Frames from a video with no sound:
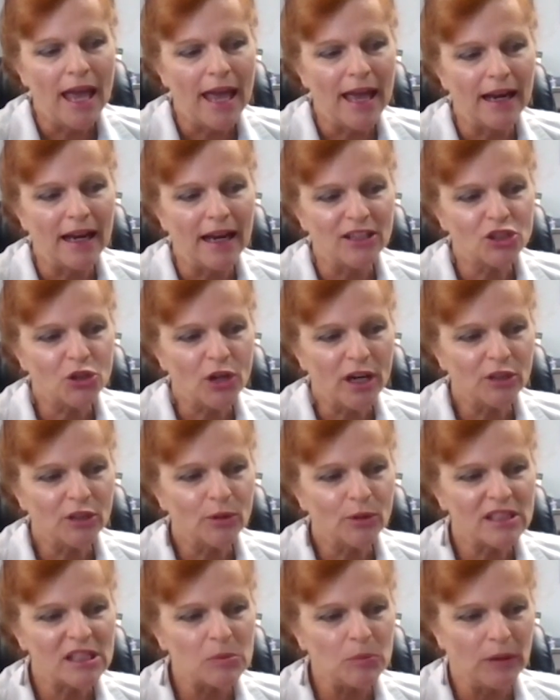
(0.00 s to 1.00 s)
and i try to
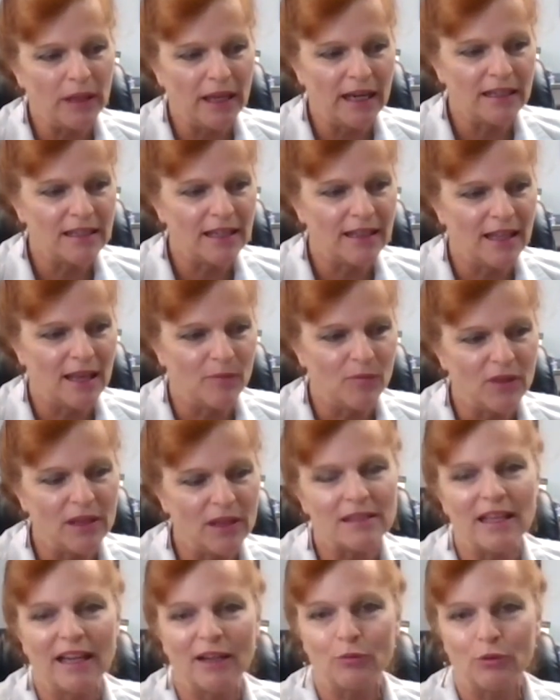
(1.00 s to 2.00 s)
explain to them
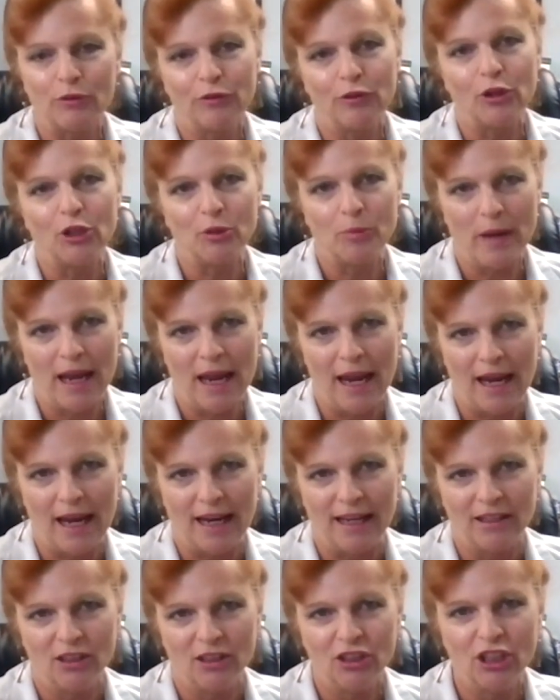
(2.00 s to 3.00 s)
things like referred
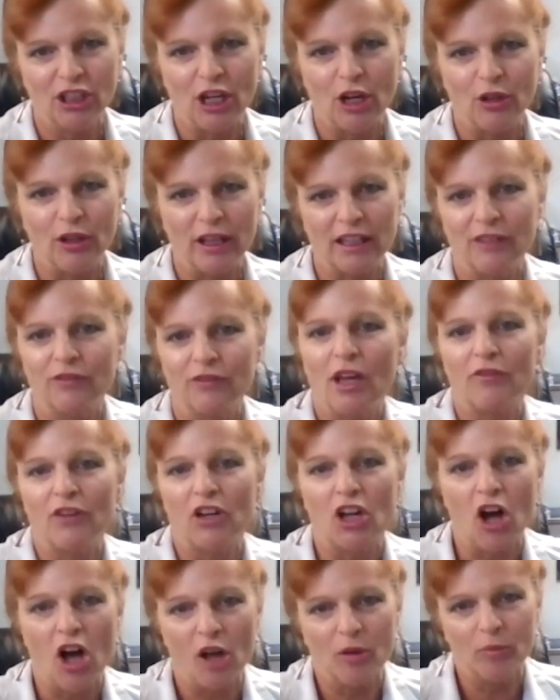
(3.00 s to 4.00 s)
pain you know like if you have a
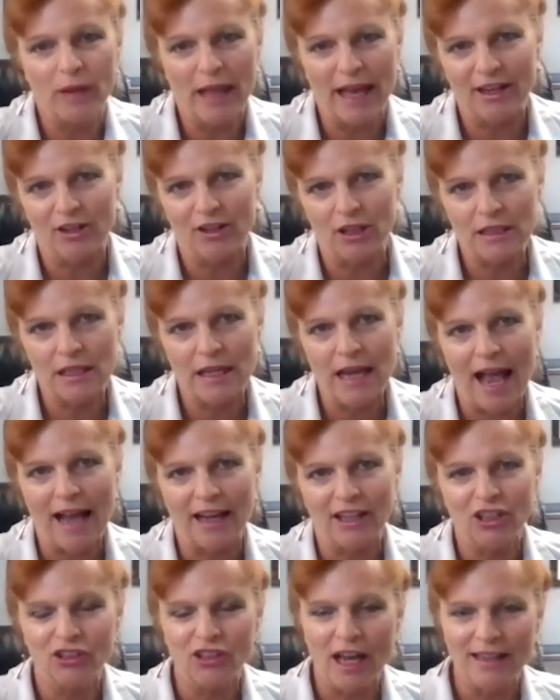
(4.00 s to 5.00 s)
gallbladder
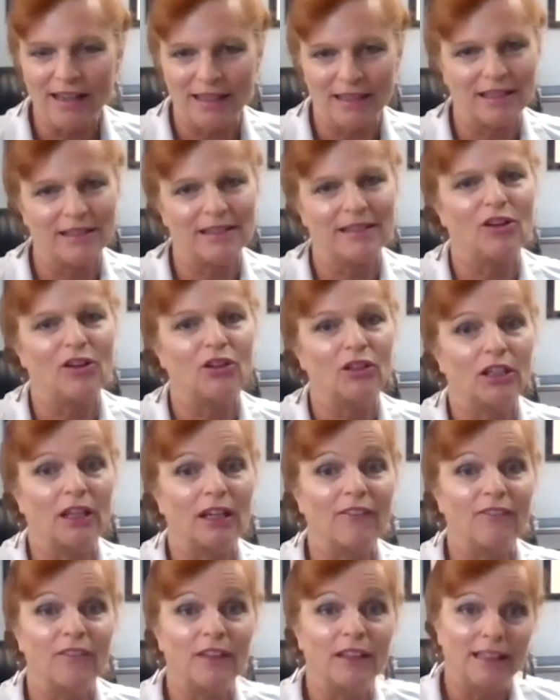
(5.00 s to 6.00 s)
attack you're not necessarily
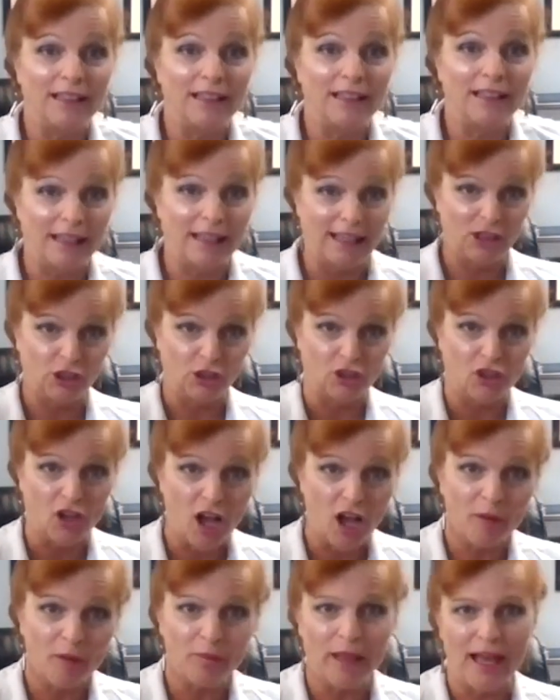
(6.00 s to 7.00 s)
going to feel it in your
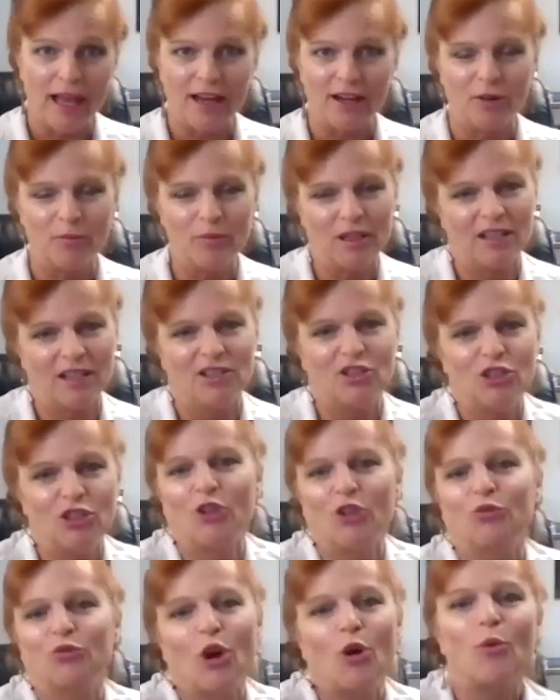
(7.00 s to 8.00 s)
gallbladder because you
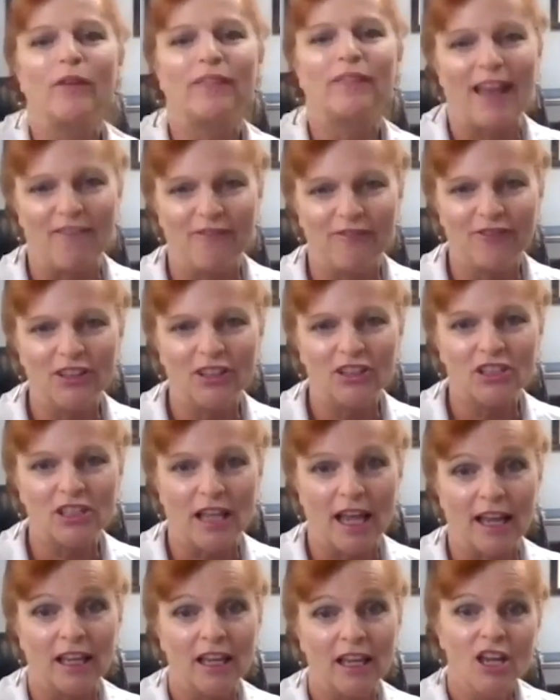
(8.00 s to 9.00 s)
don't know what that feels
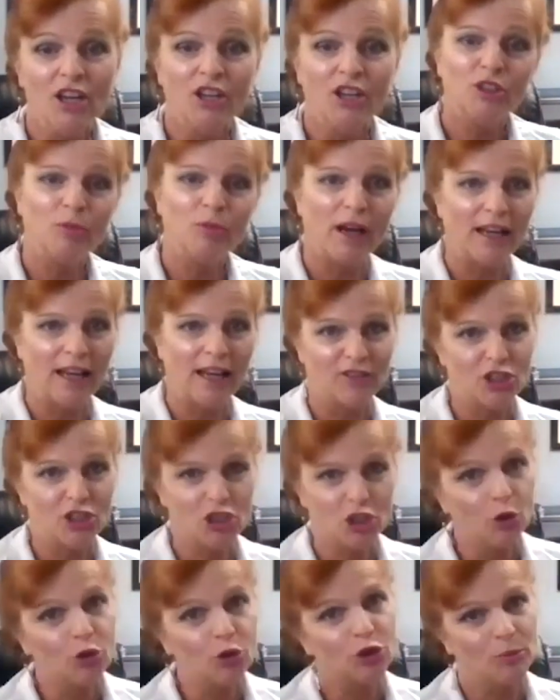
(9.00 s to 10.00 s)
like you might have
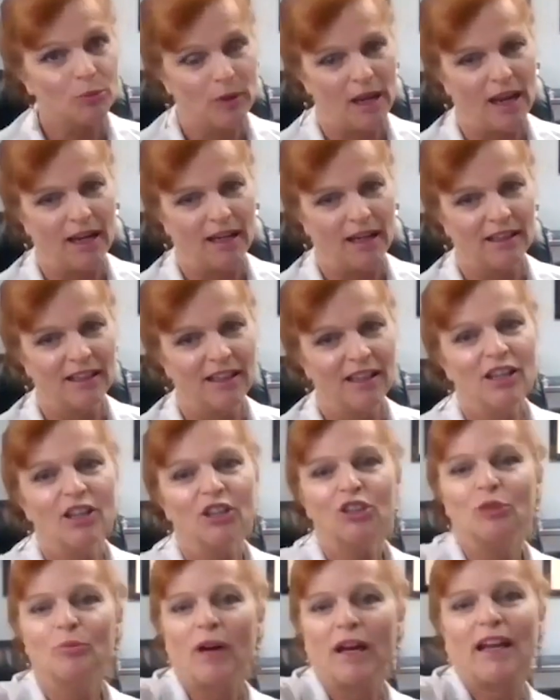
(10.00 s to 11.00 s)
shoulder pain
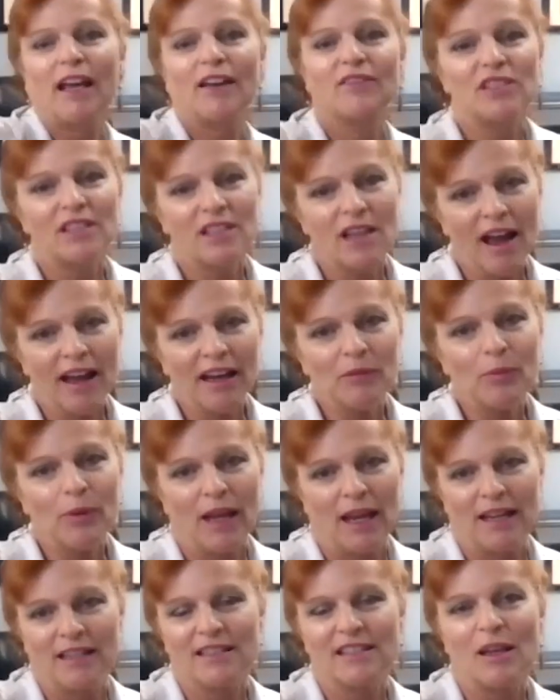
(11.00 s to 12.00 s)
you might have side
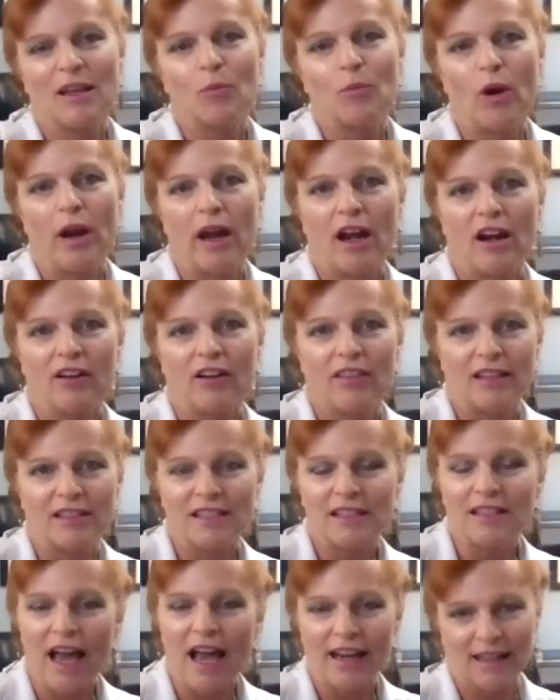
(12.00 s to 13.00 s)
pain somewhere
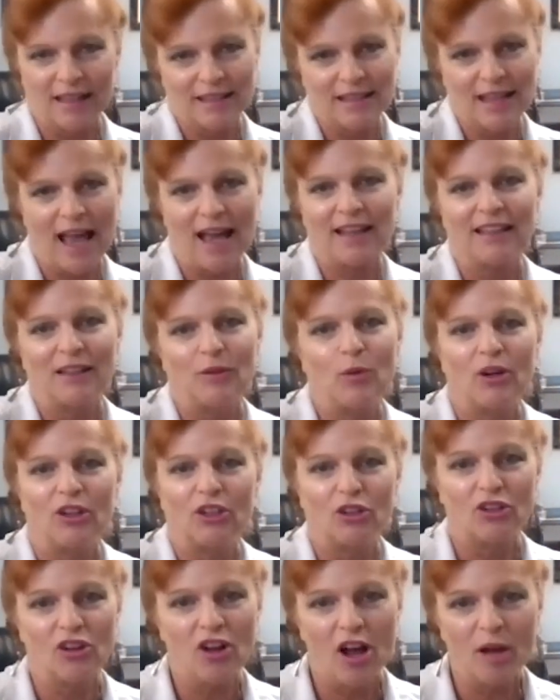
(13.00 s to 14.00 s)
that's not exactly where
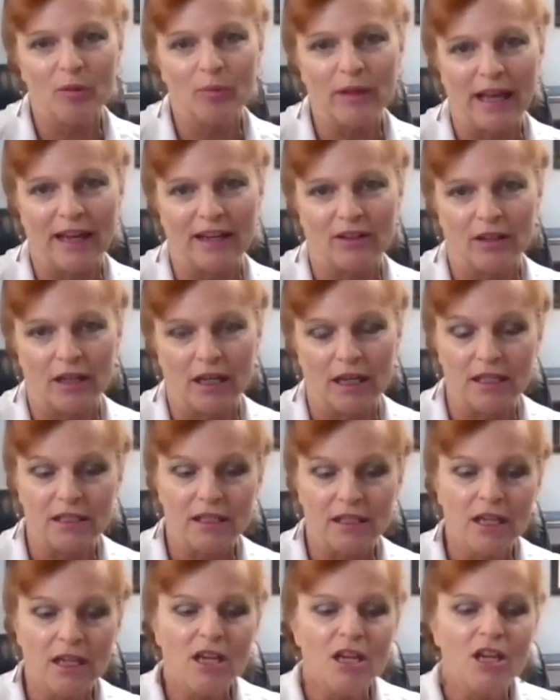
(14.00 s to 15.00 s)
your gallbladder is